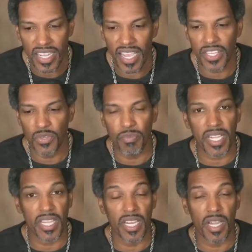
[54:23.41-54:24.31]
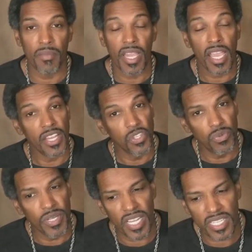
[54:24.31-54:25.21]
And you pick it up and you
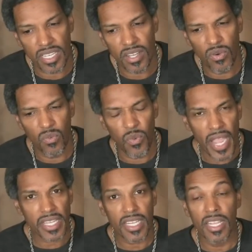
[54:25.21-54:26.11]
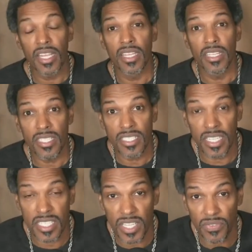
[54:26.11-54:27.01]
realize, what? This is a
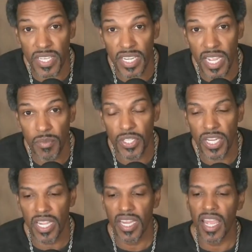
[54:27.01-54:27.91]
Tiffany lampshade.